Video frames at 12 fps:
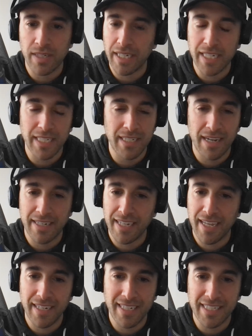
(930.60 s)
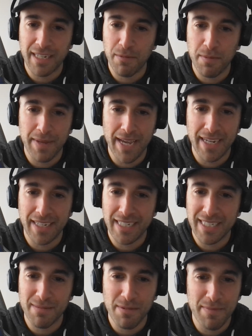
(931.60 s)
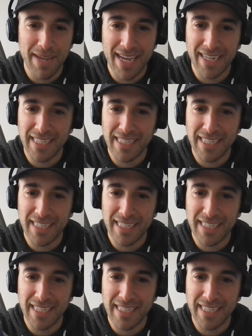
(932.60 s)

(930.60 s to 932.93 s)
was like, he's not dead. He's coming back. He's coming back.